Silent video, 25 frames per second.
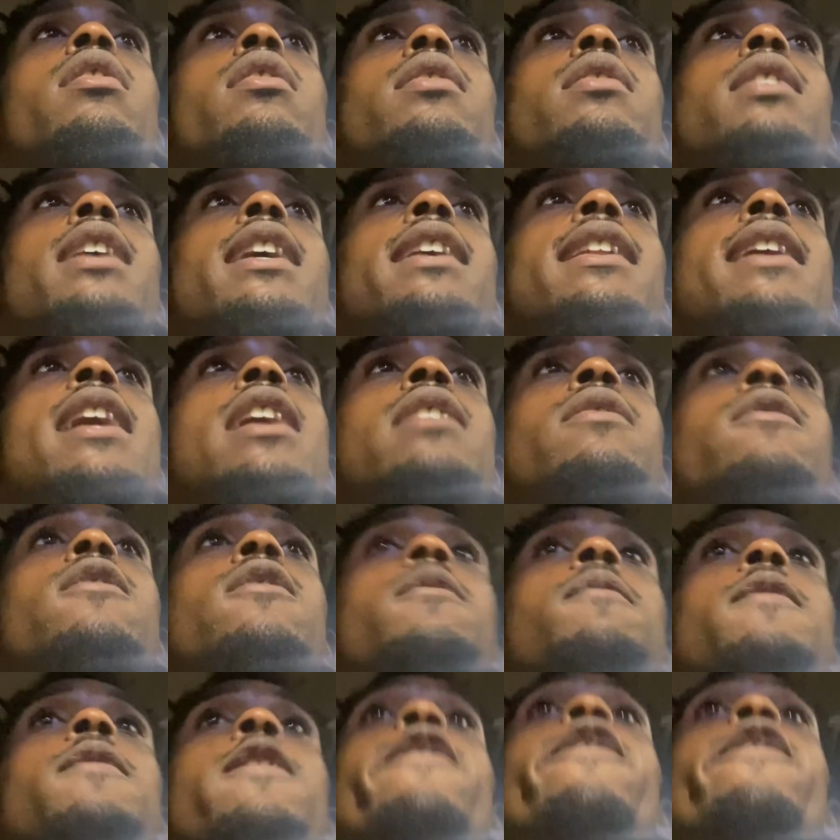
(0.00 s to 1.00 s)
Like, that's
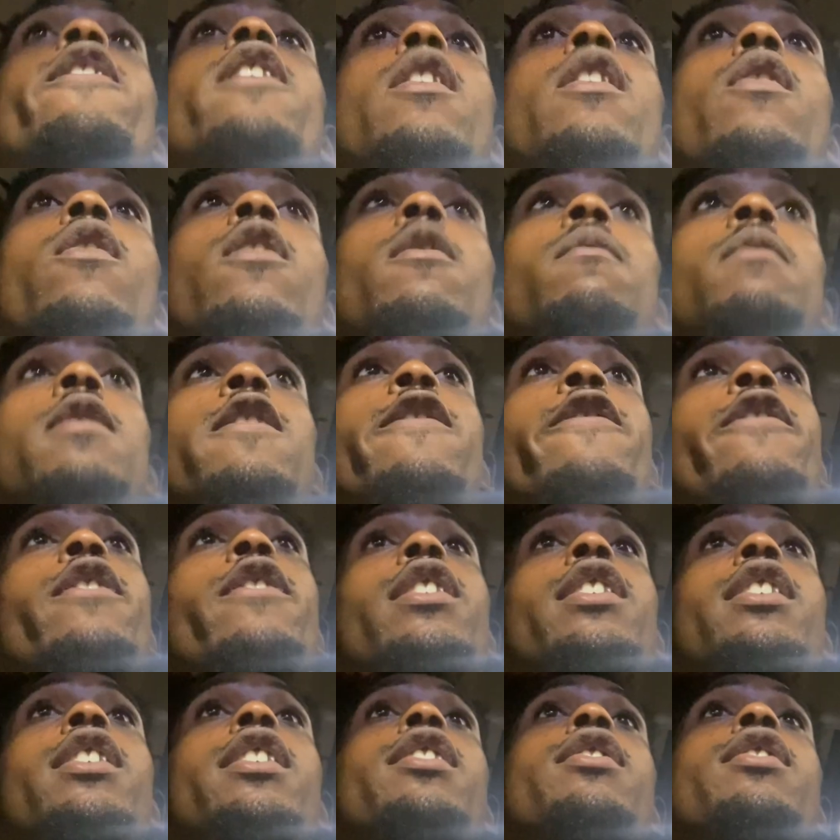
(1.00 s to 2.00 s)
what's been fucking with me for
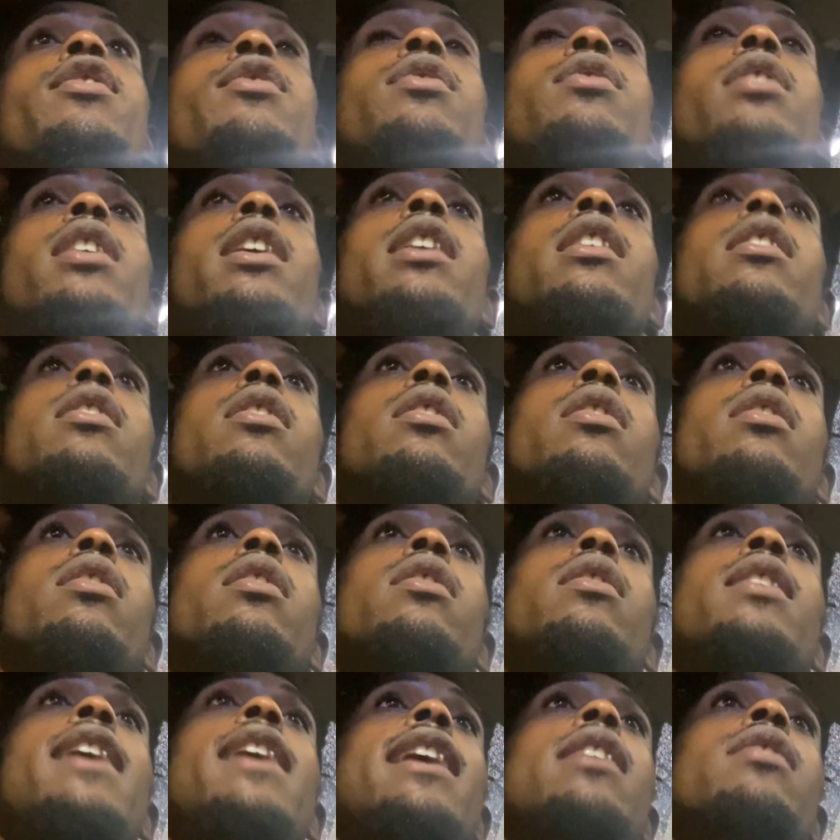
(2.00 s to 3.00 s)
years, like,
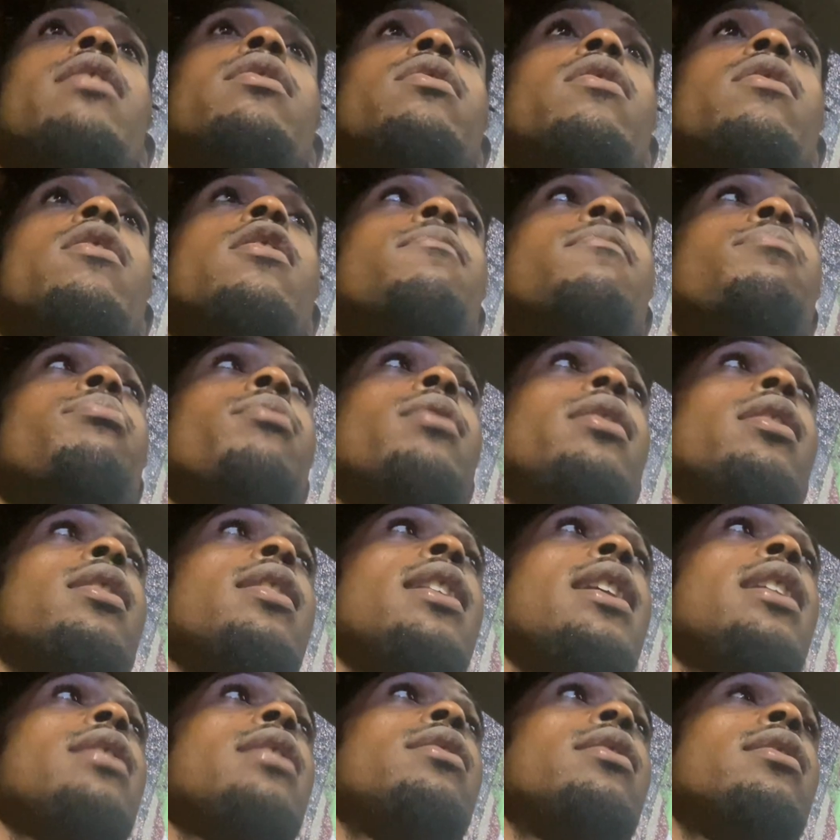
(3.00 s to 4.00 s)
cuz. At a certain point,
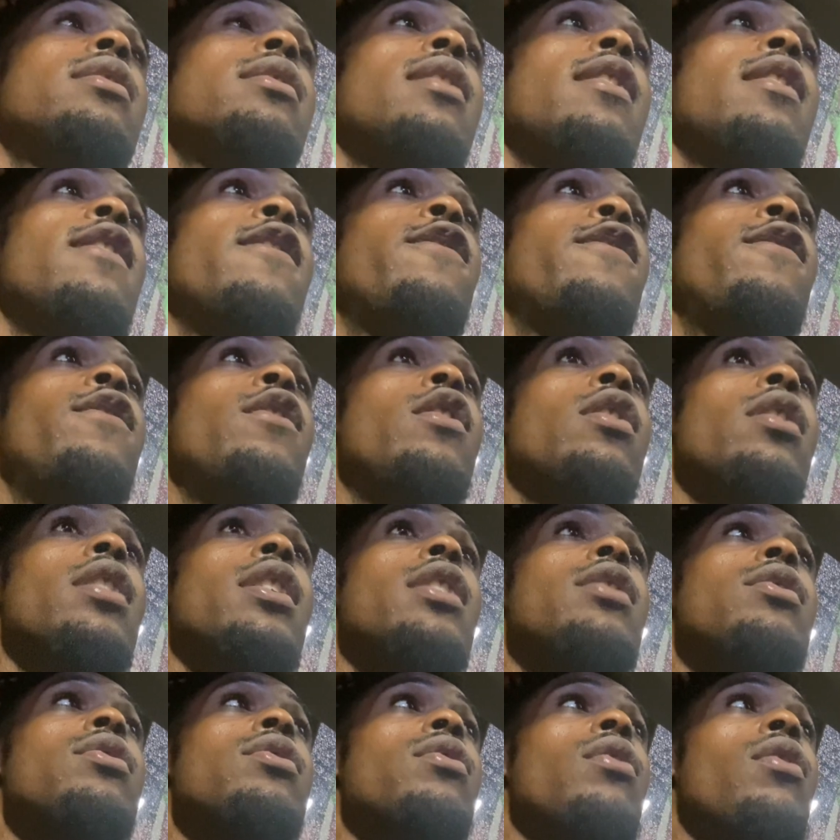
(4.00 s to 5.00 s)
cuz, I just said, fuck
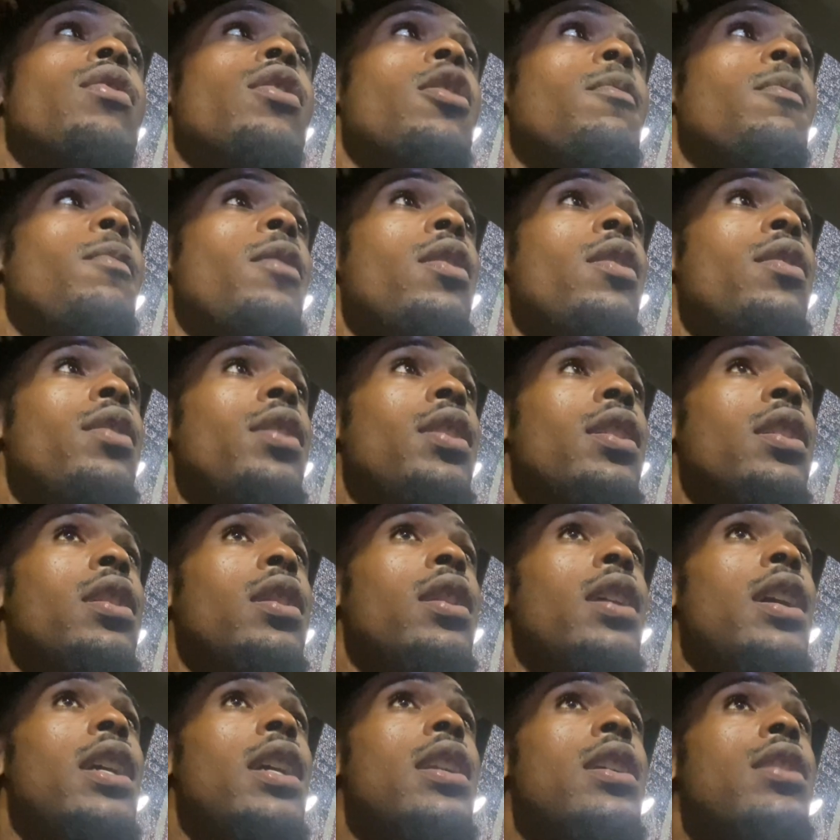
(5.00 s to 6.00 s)
Instagram. I don't
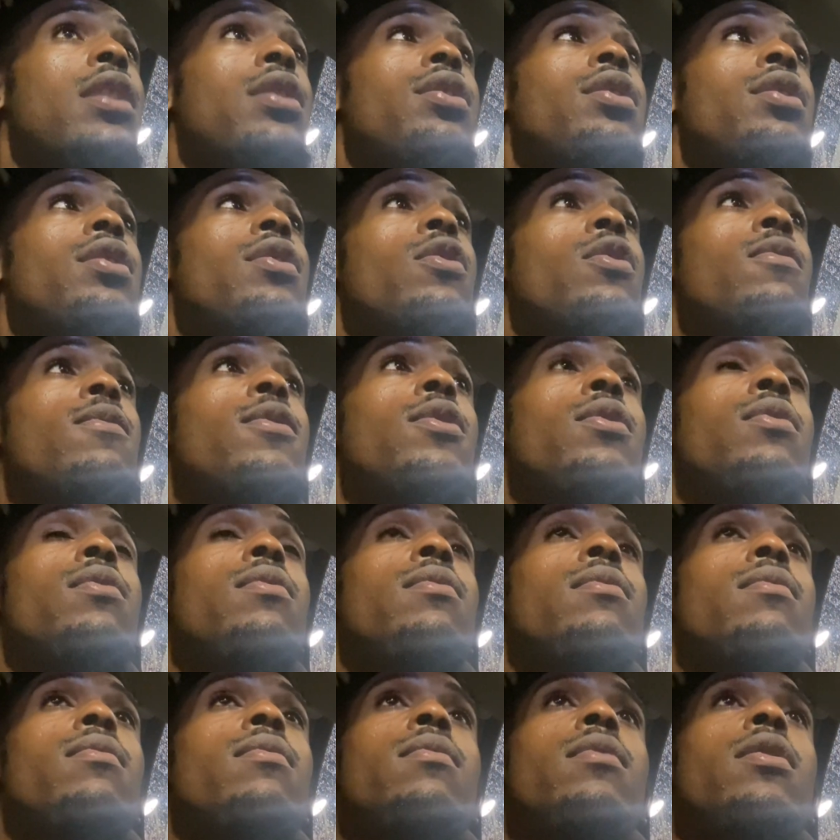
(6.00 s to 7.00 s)
even like that shit no more.
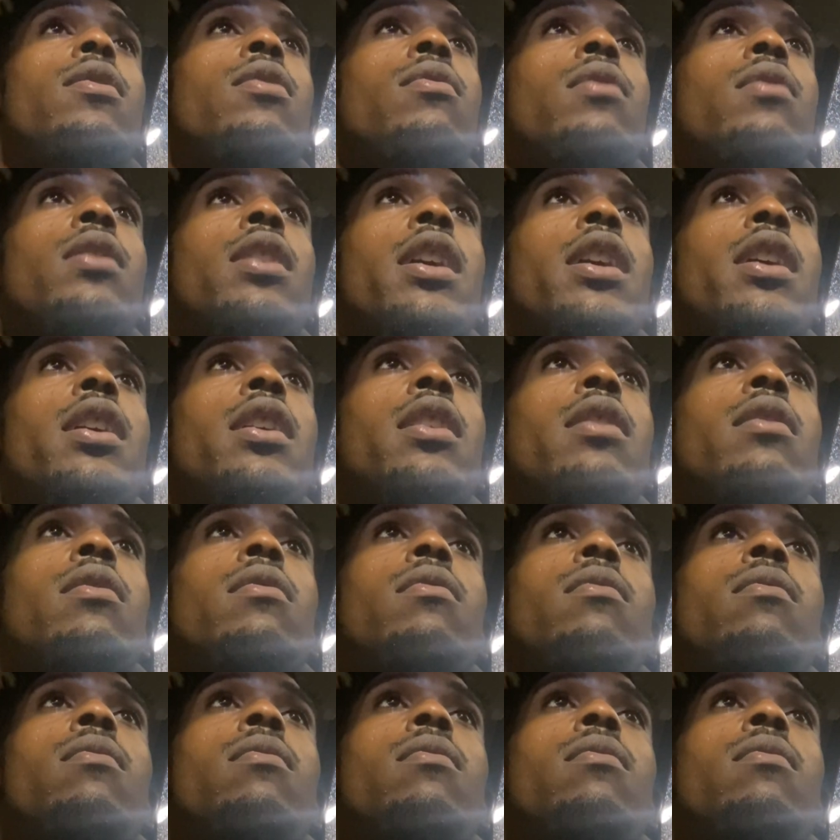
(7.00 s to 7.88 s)
On game.